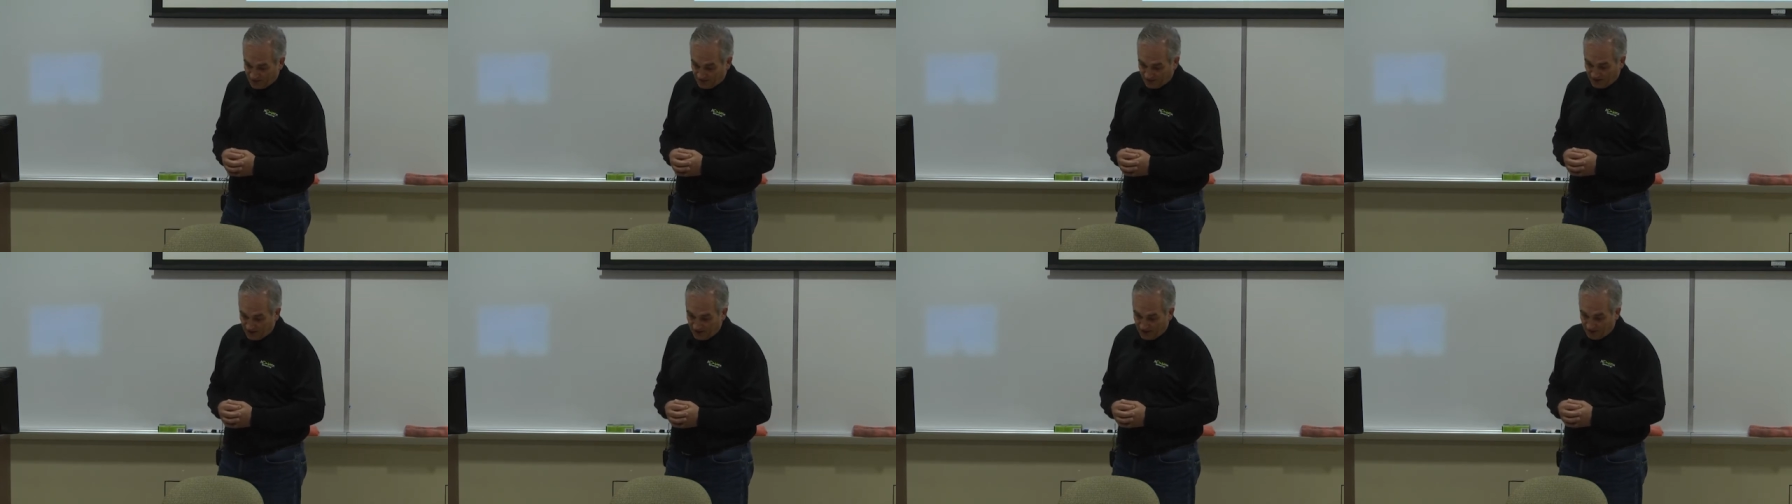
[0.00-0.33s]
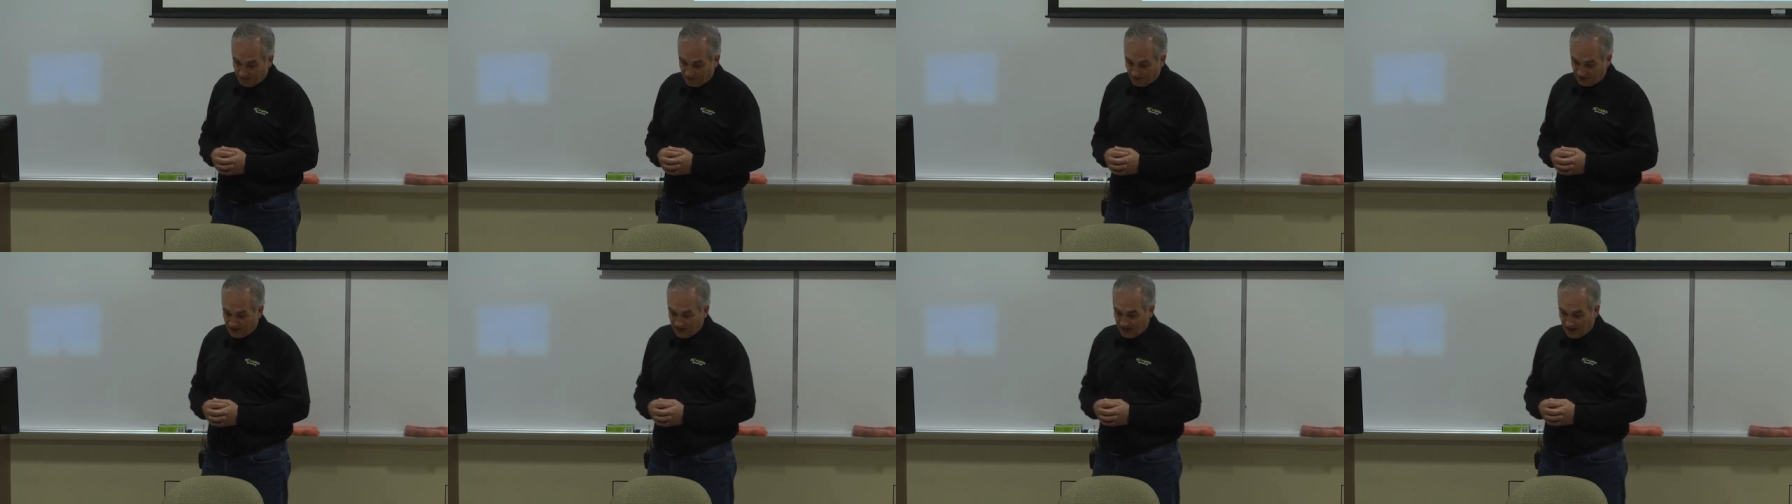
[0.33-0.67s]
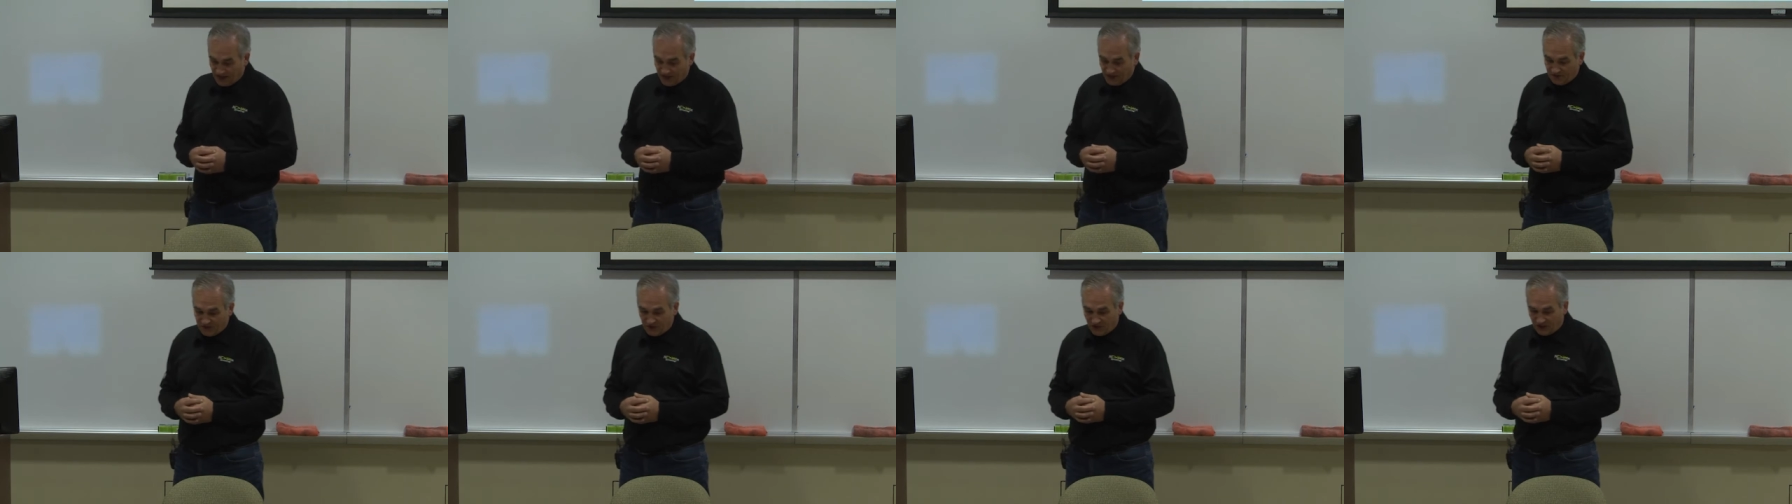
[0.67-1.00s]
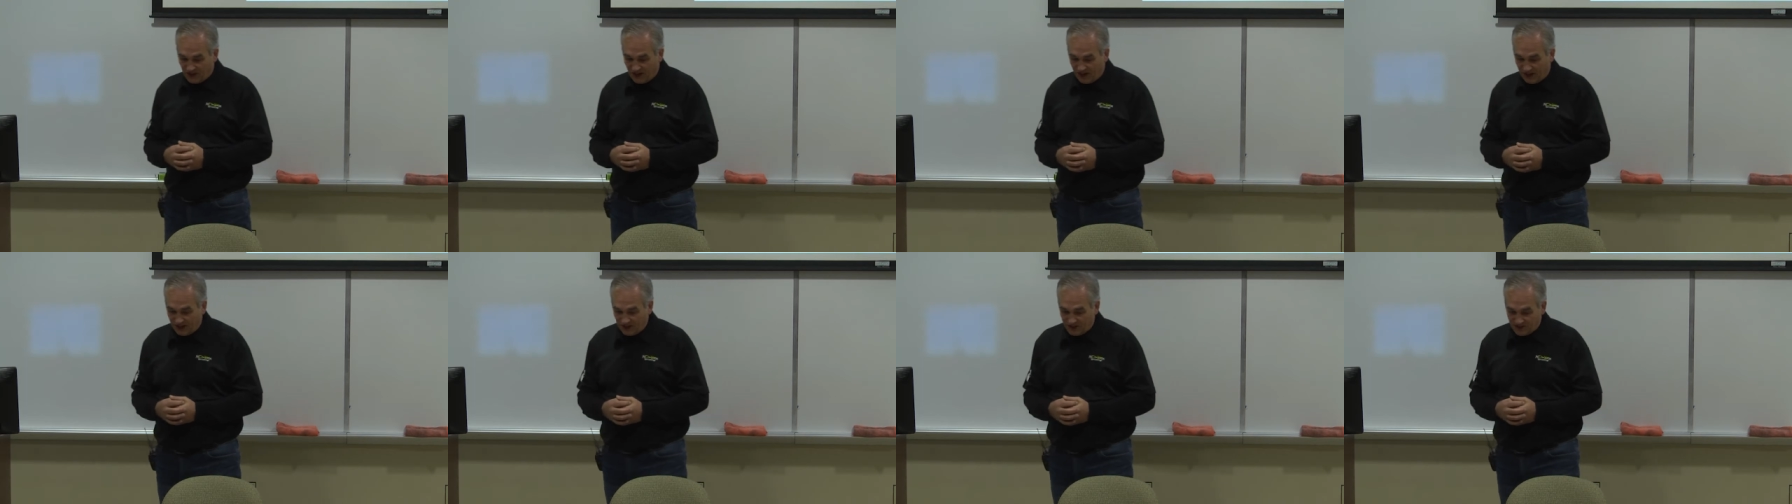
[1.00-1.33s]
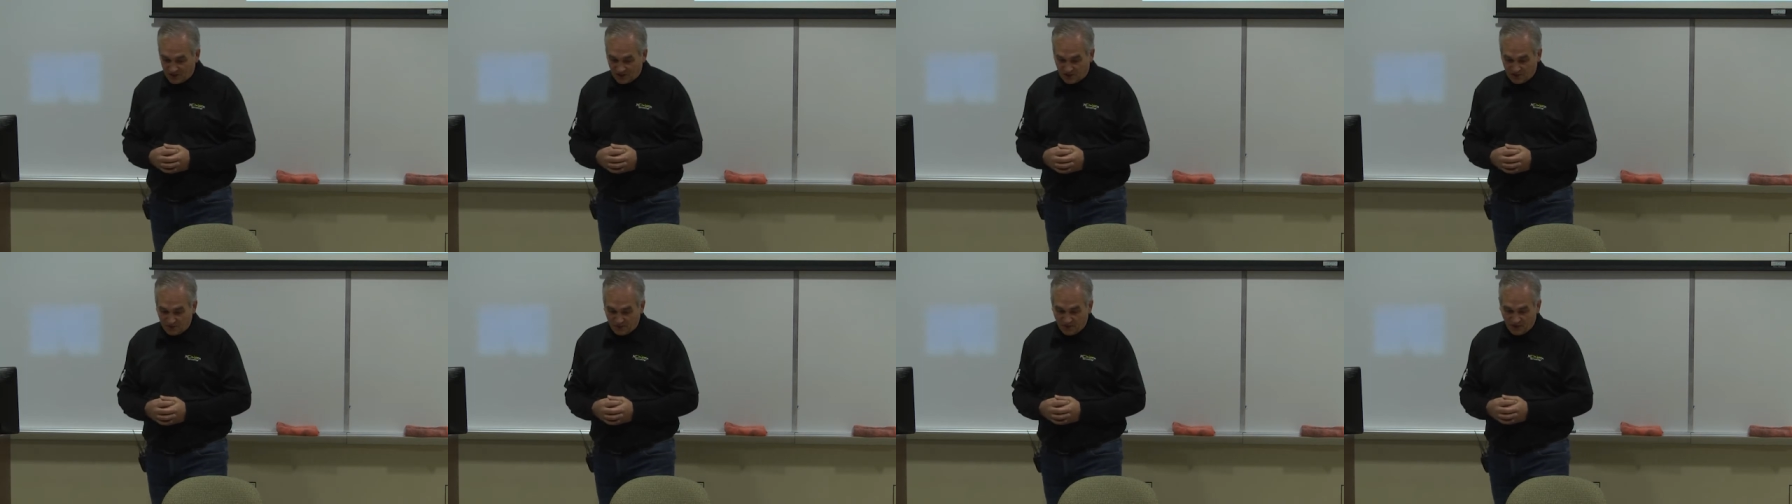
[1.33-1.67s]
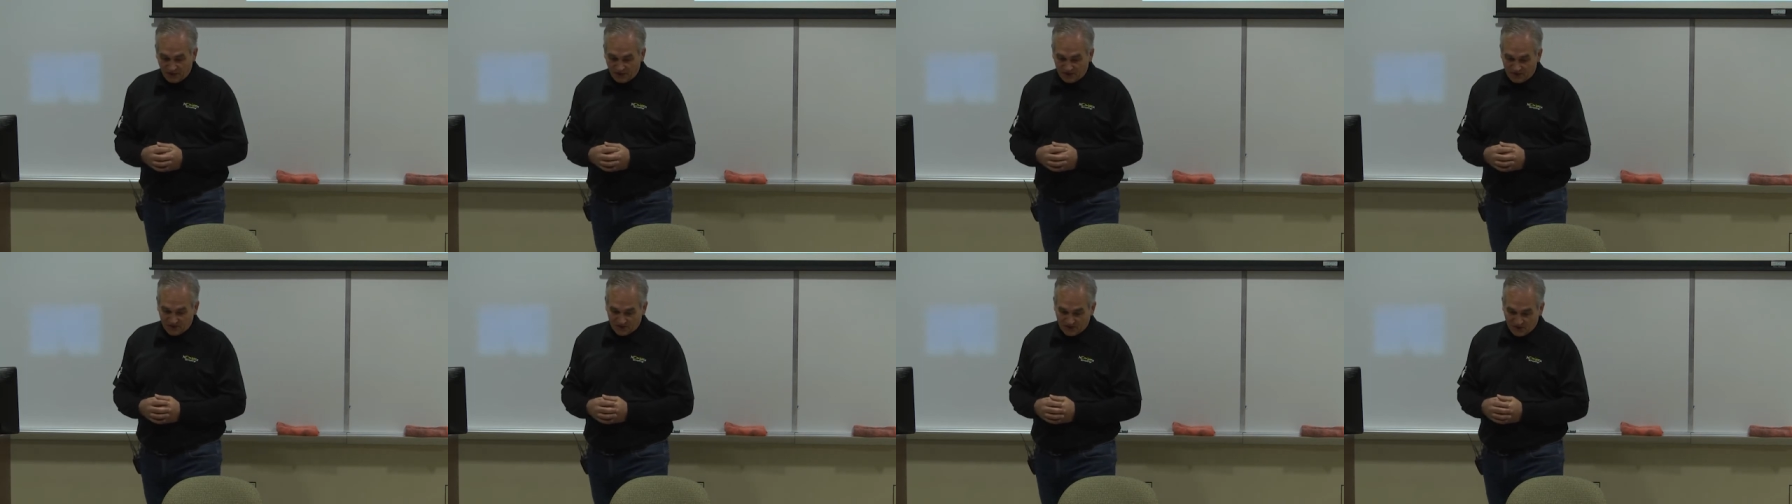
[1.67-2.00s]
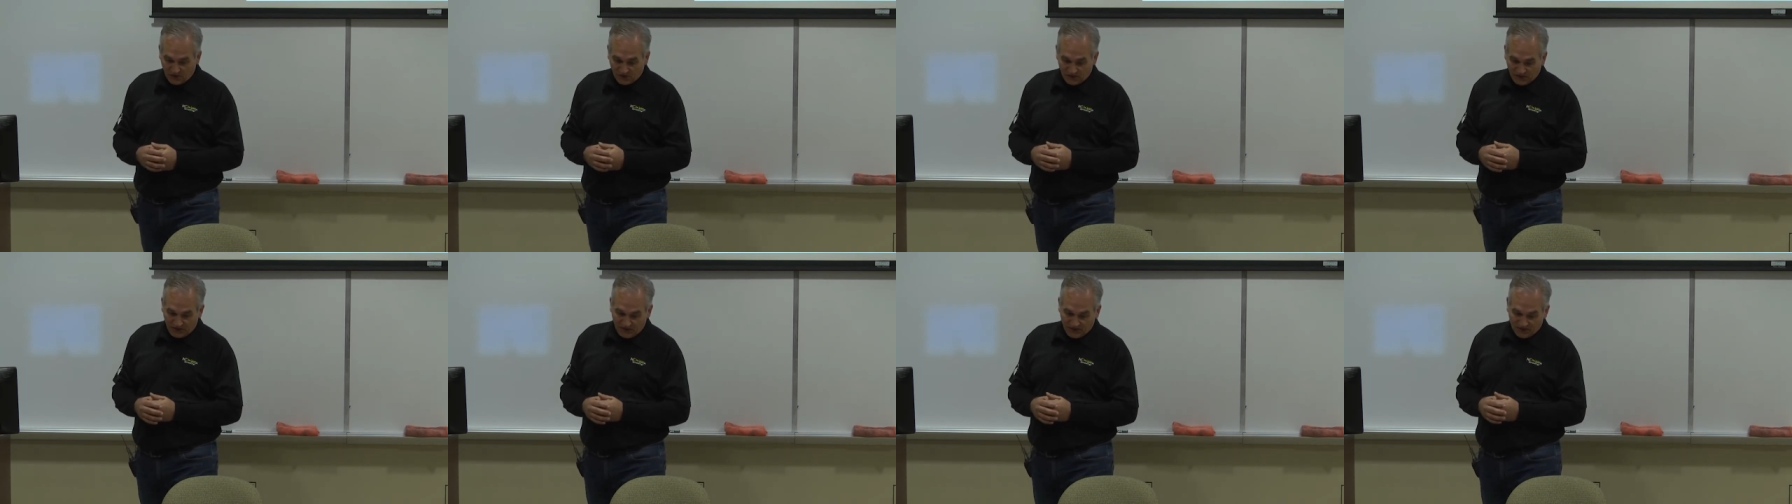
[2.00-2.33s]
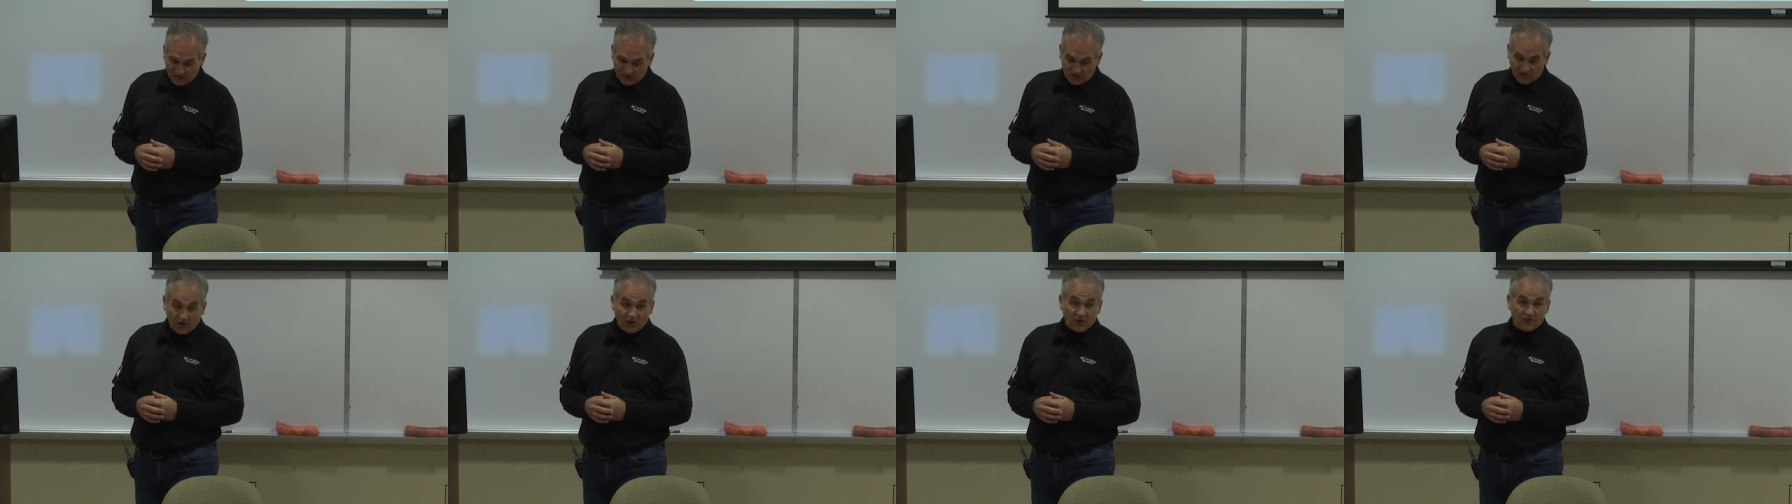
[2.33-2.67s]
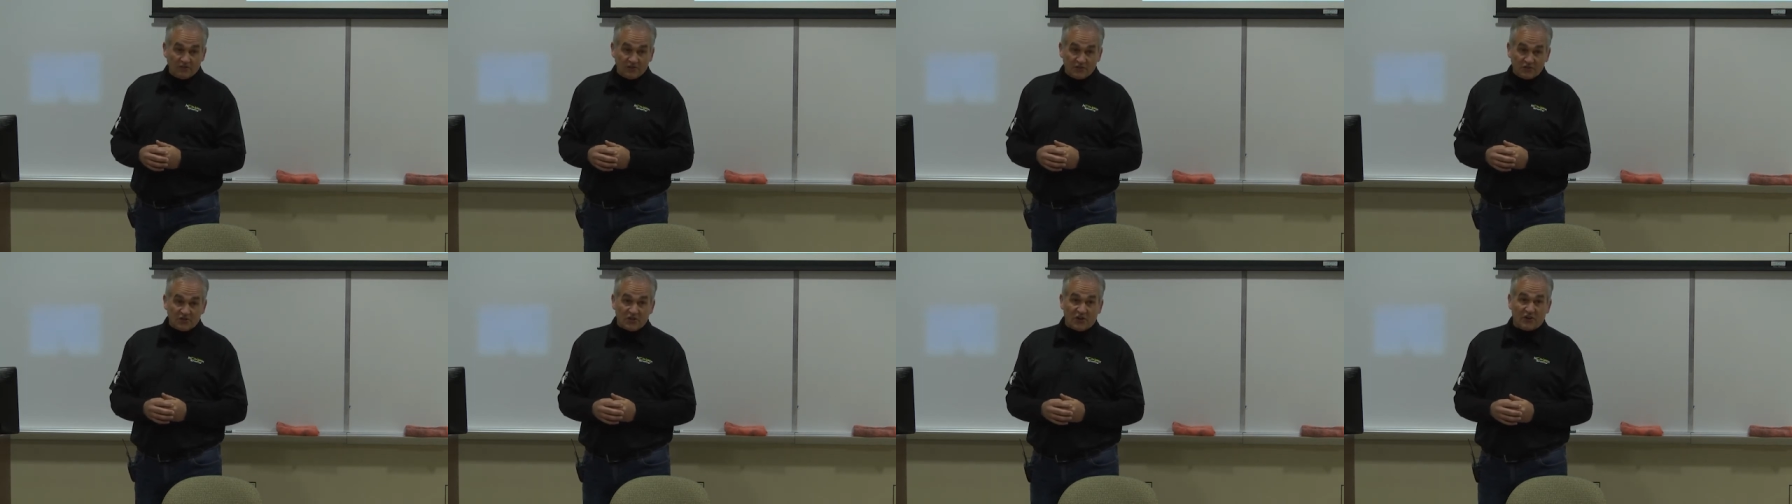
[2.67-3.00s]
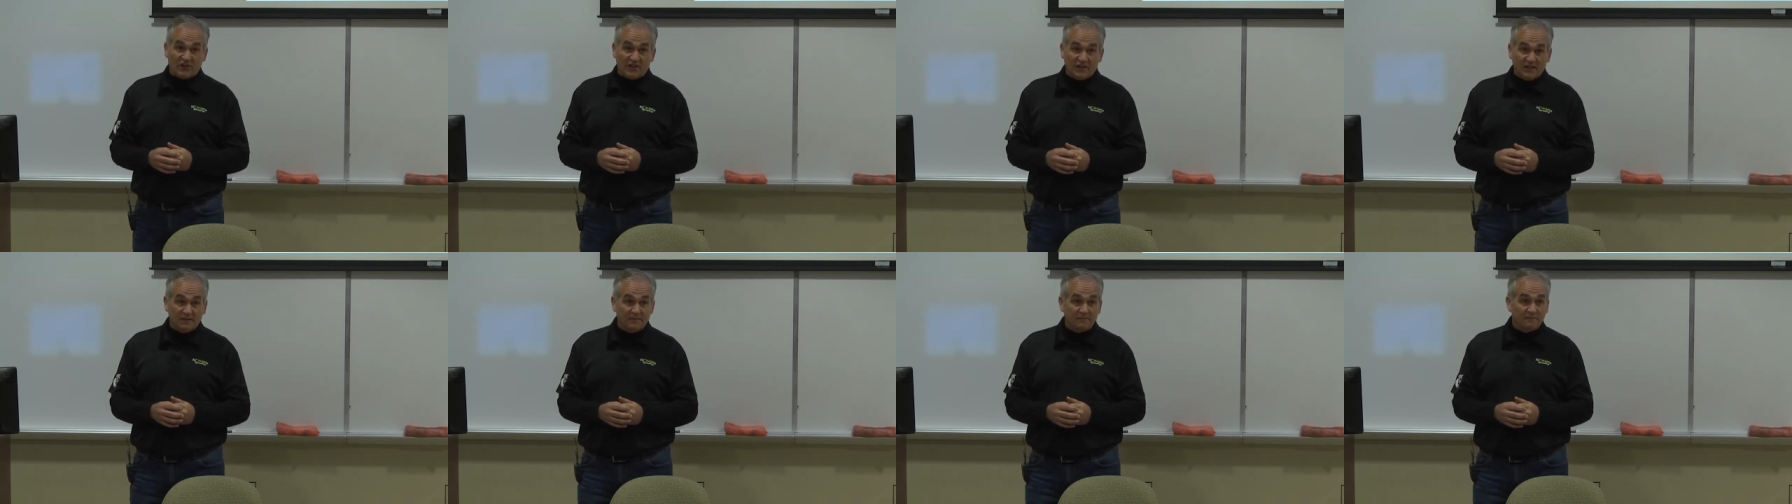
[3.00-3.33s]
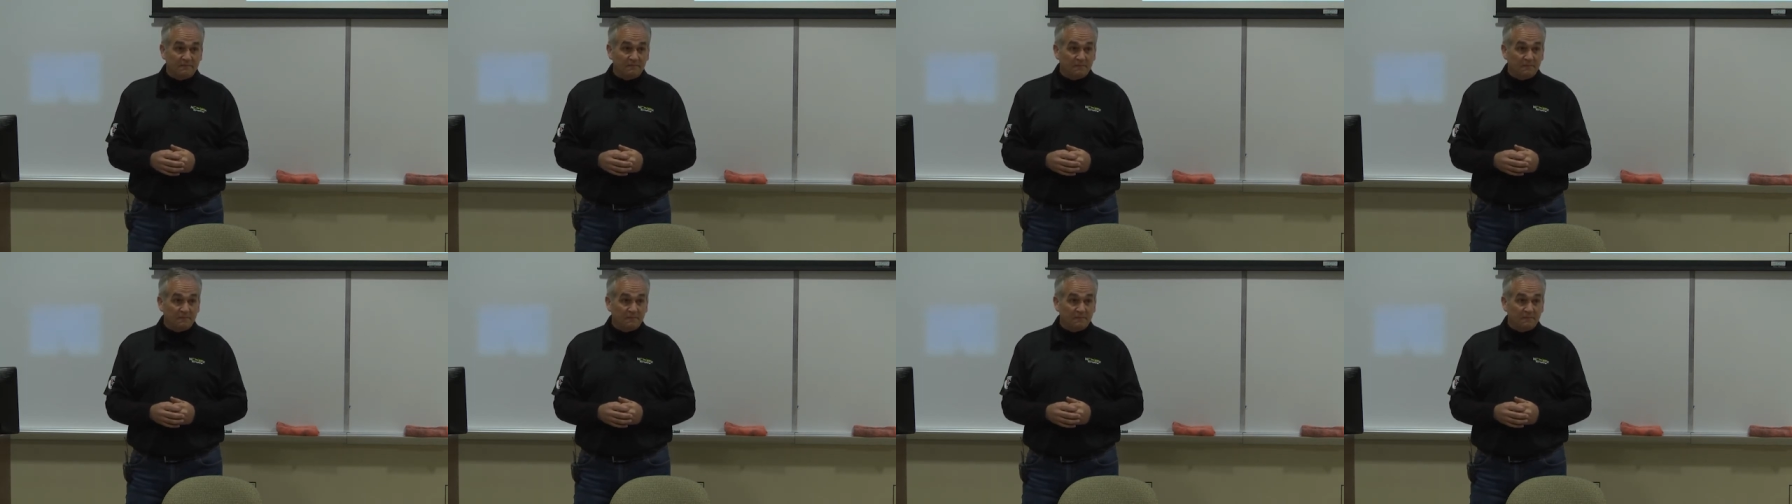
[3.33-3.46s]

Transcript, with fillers: uh, but the end of your college experience is only the start of your journey.